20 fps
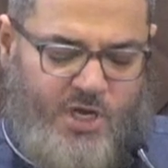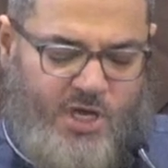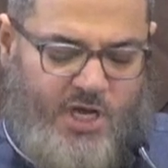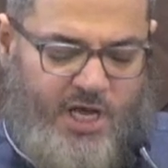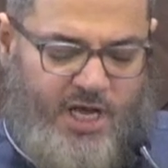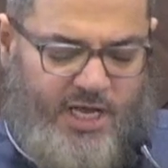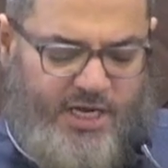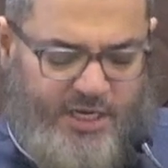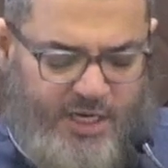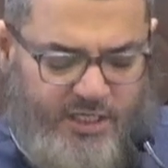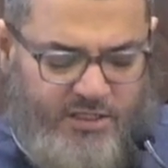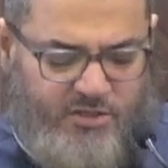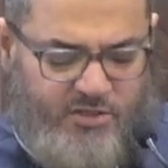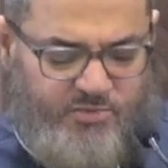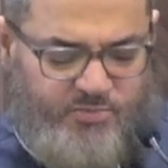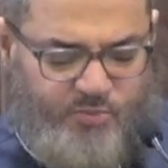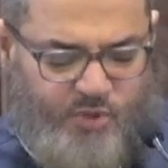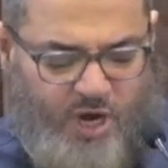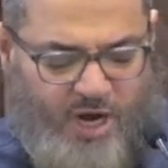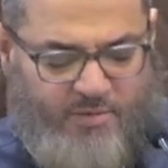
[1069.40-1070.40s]
Another
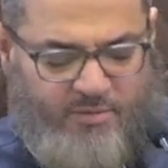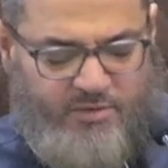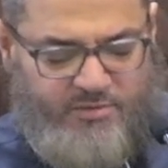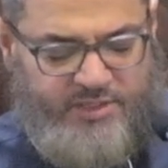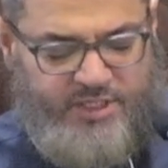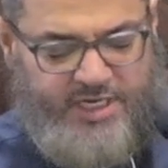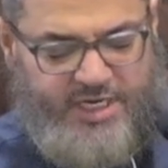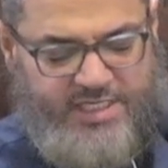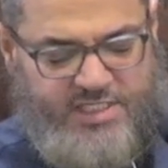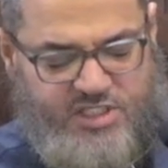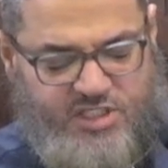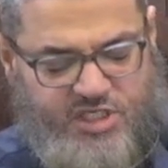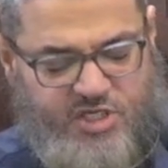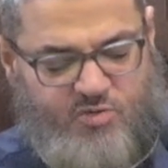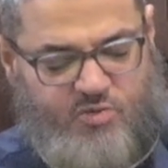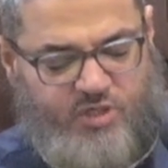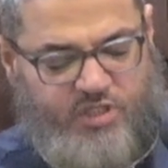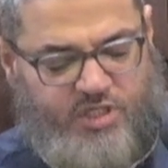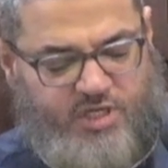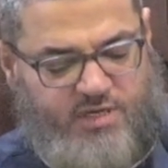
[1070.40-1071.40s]
problem that I see
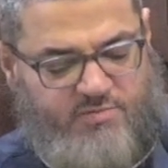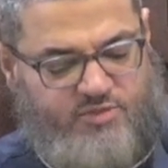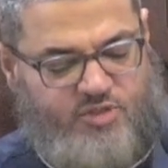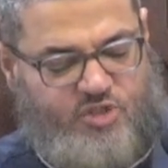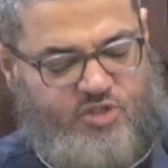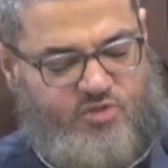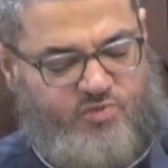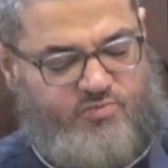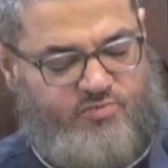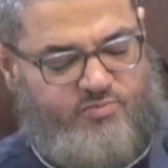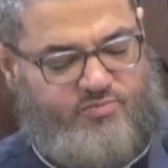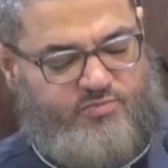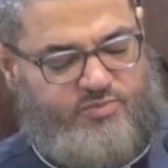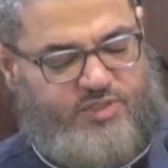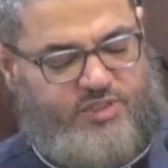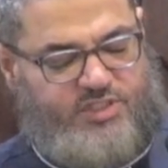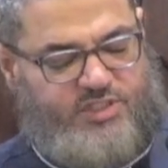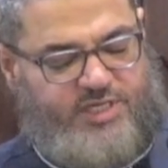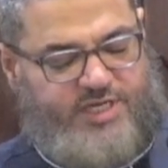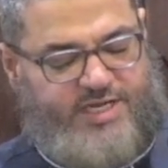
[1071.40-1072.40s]
when it comes to
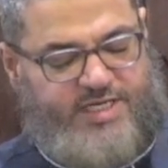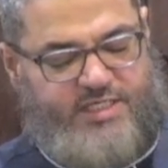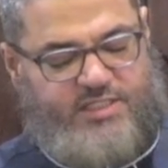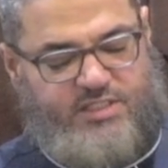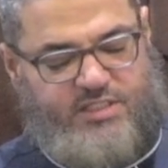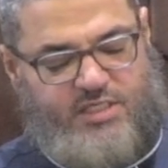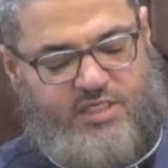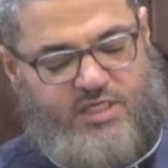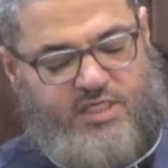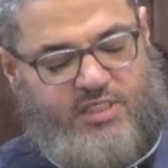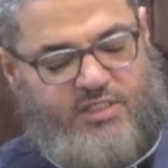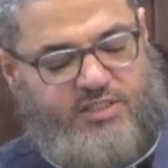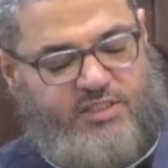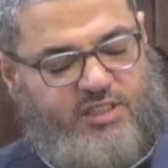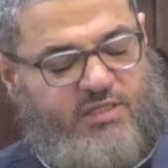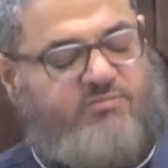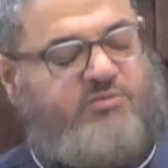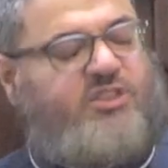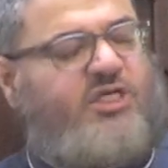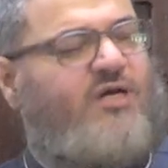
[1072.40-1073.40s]
mistakes,
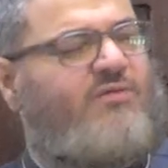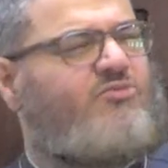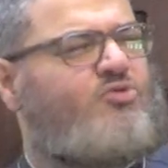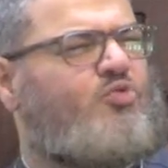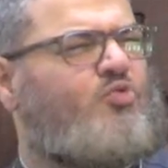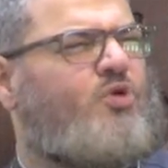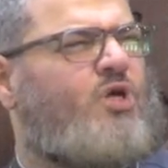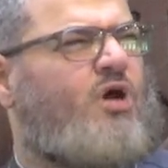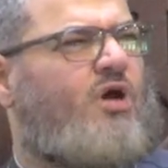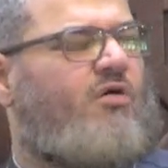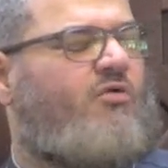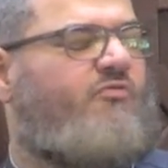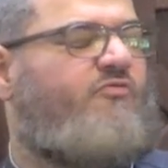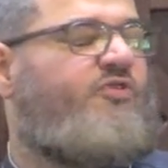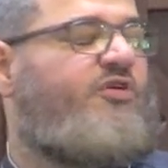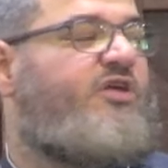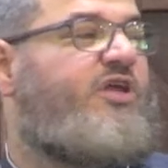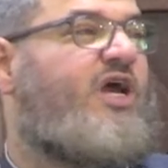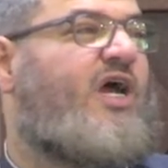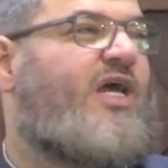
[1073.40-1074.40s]
sometimes we are
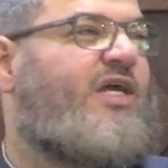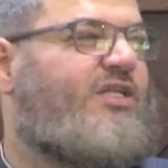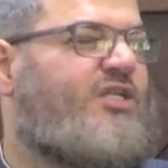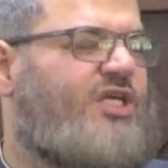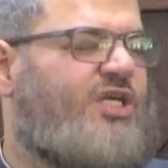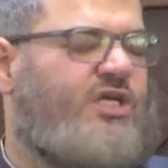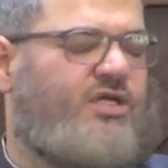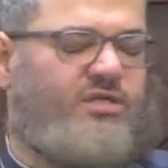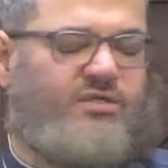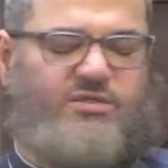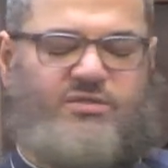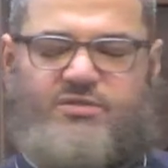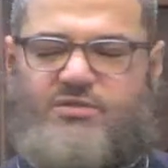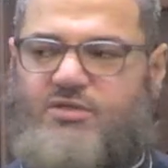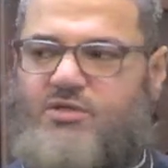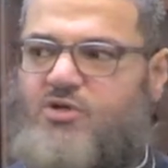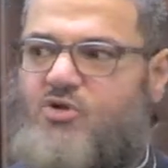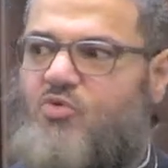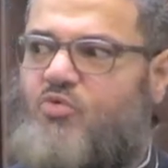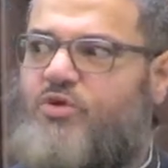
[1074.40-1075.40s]
very ideal.
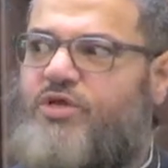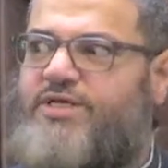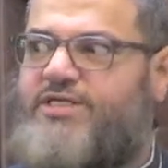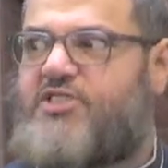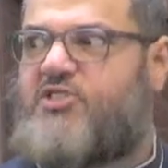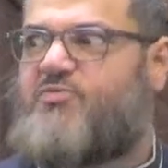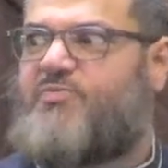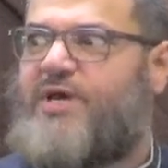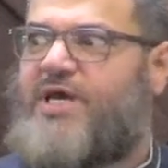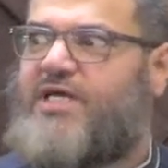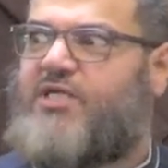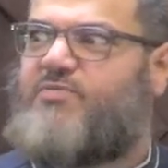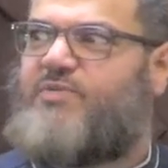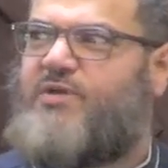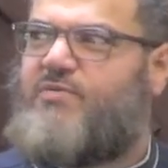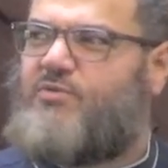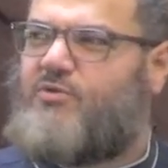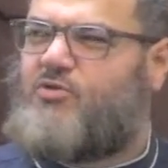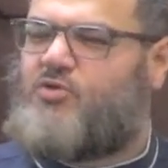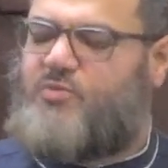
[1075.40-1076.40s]
We expect
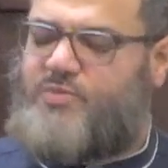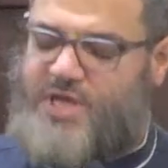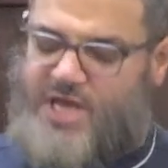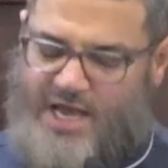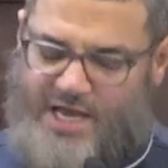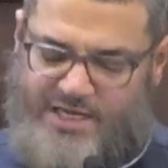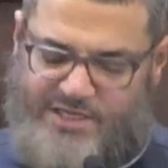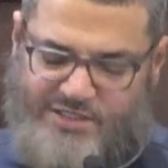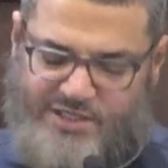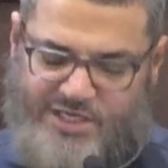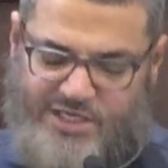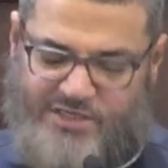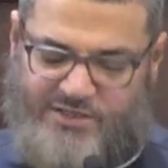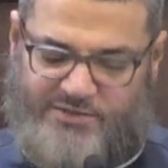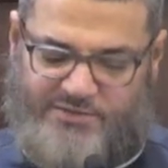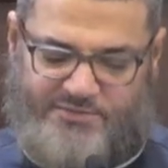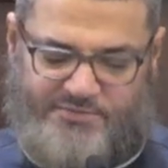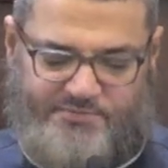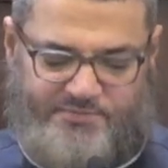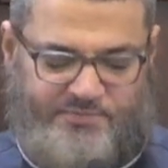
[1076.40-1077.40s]
people to be
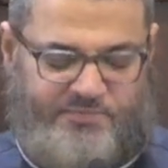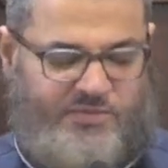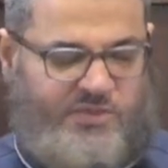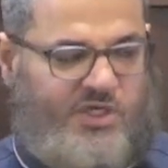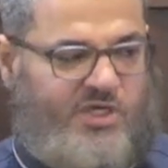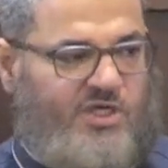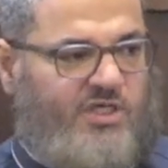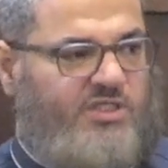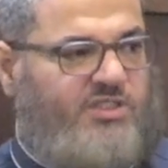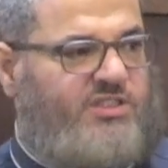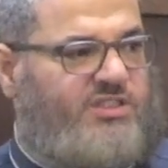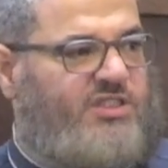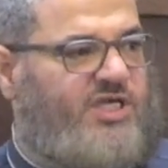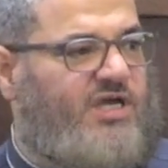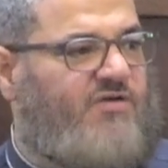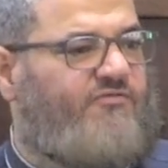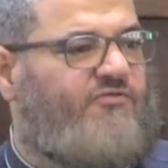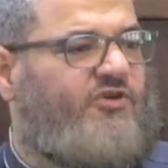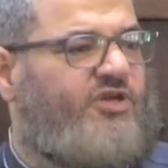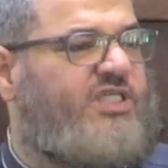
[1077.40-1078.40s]
ideal.
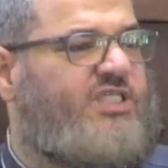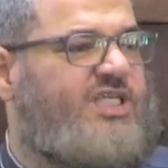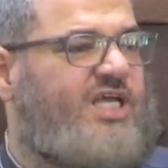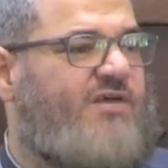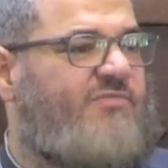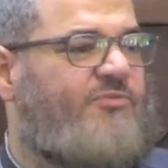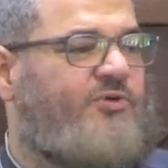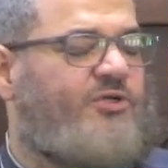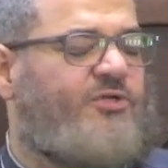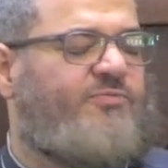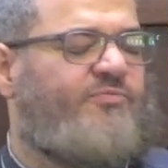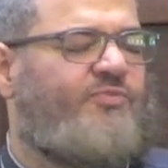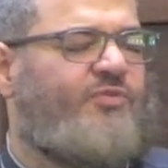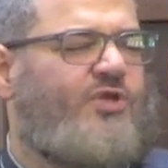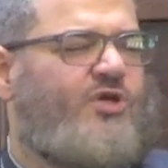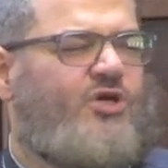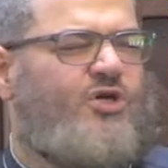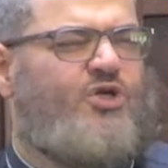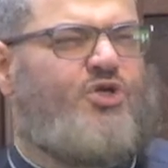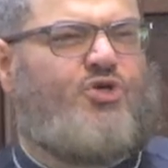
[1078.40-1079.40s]
For
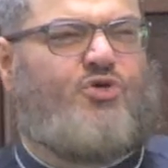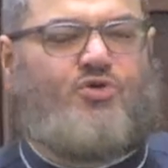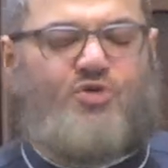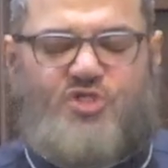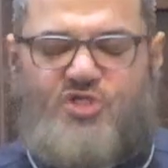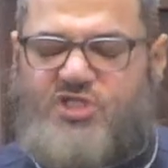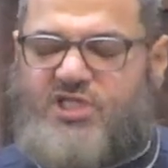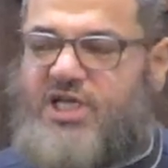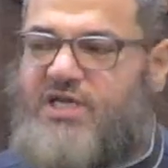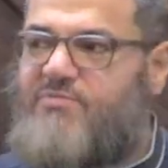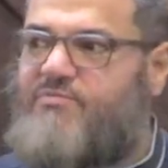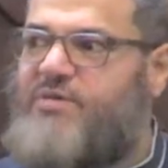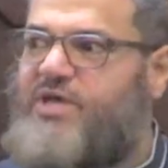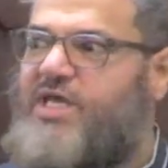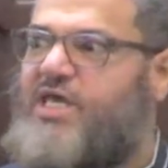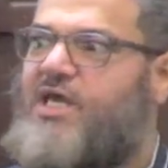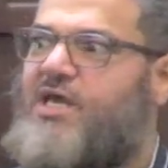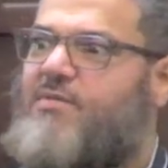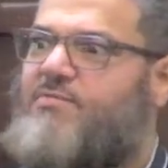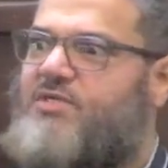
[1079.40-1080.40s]
example, your son
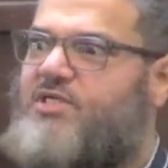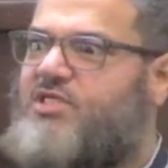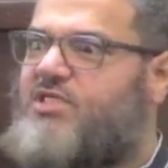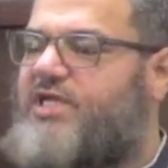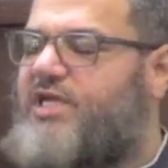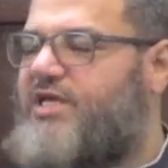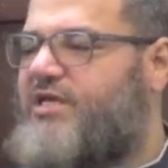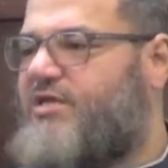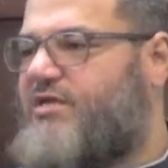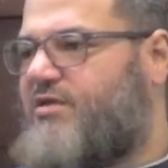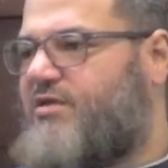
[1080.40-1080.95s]
making a mistake.